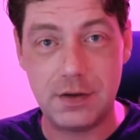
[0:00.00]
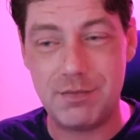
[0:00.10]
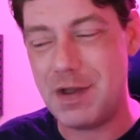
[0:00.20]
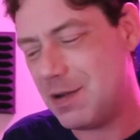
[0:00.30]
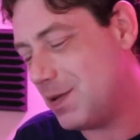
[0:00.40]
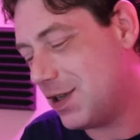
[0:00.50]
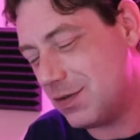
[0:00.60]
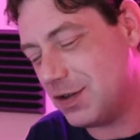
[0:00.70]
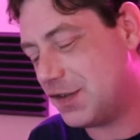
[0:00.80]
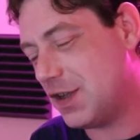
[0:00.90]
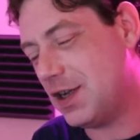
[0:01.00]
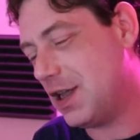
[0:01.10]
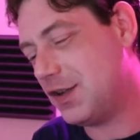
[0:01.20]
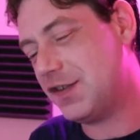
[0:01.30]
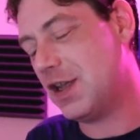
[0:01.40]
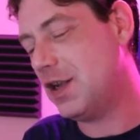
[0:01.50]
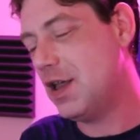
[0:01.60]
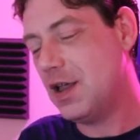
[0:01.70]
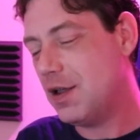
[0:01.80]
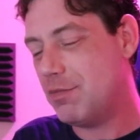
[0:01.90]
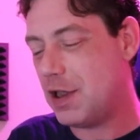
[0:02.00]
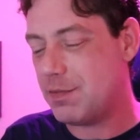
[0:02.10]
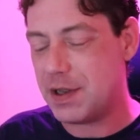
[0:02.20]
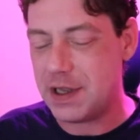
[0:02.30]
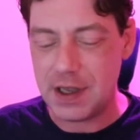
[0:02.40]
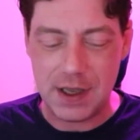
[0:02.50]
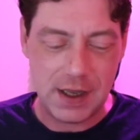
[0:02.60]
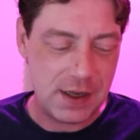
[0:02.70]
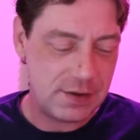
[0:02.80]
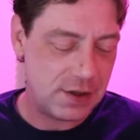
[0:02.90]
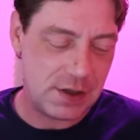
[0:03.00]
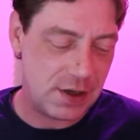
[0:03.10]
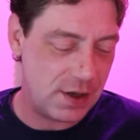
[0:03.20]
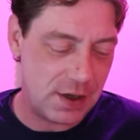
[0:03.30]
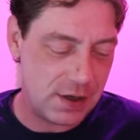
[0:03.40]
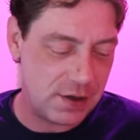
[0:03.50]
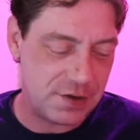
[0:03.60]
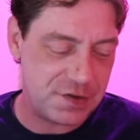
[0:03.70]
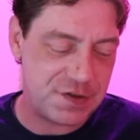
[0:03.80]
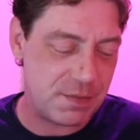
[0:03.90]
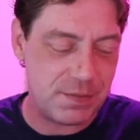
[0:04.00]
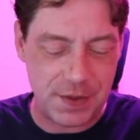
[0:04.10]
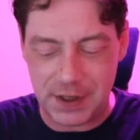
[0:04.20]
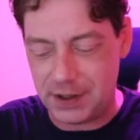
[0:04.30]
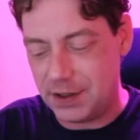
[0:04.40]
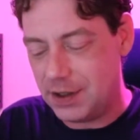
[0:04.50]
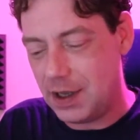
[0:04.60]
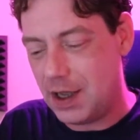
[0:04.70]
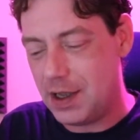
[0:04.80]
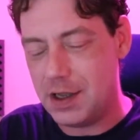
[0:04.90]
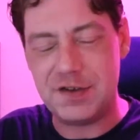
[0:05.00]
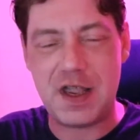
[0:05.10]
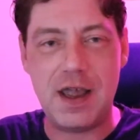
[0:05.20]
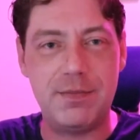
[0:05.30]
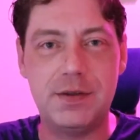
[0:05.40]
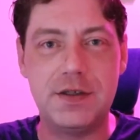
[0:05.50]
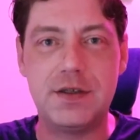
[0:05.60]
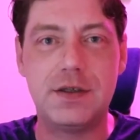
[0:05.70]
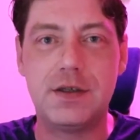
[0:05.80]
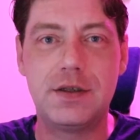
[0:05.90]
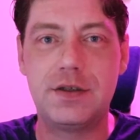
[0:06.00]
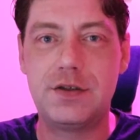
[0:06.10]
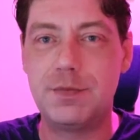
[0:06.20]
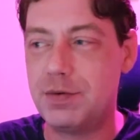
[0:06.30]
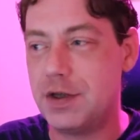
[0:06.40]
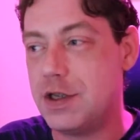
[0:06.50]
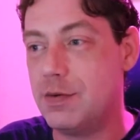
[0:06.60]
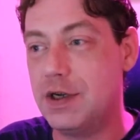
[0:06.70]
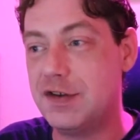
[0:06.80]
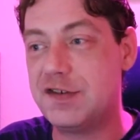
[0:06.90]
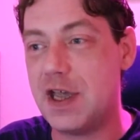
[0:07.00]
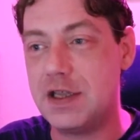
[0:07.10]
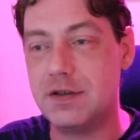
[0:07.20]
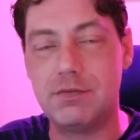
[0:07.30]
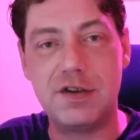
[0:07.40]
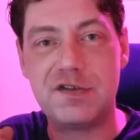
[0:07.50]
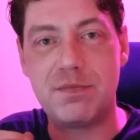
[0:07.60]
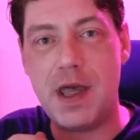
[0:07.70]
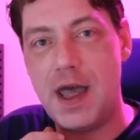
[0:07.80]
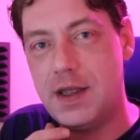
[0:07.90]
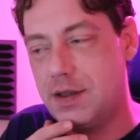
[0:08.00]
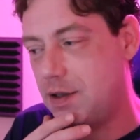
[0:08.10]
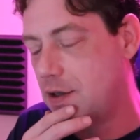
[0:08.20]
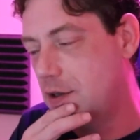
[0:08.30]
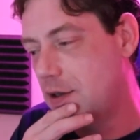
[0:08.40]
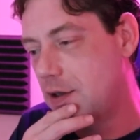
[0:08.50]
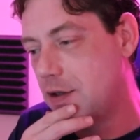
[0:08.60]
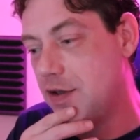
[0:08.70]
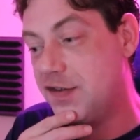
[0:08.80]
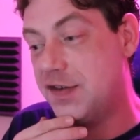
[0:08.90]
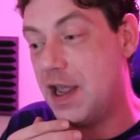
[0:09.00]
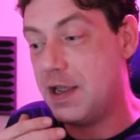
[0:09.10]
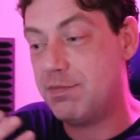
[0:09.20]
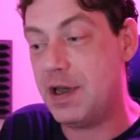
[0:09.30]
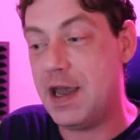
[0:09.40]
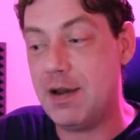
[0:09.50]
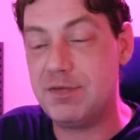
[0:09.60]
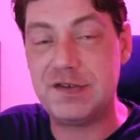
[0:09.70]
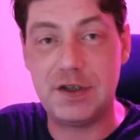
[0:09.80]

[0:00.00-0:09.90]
Maybe to a certain extent, maybe something has happened to put you in a state of despair. Say, perhaps